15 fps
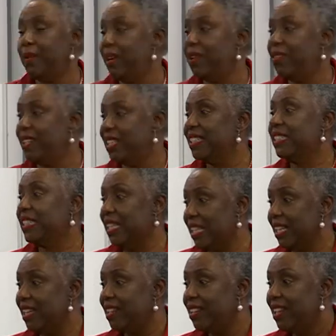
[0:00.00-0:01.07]
areas
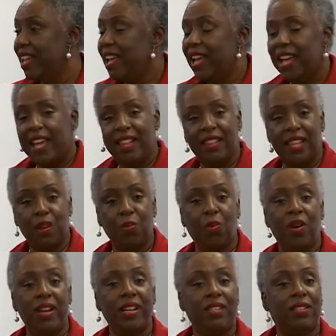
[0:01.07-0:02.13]
then. And they
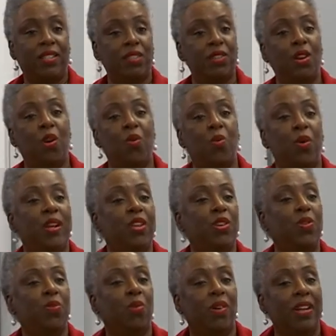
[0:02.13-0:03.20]
wanted to know what
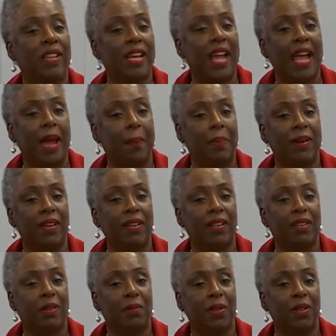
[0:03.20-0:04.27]
you want to happen in the
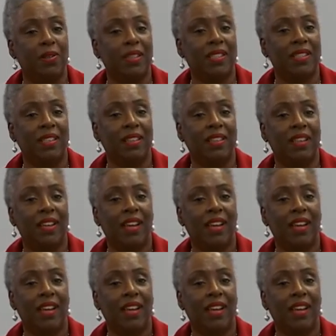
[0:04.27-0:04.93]
community.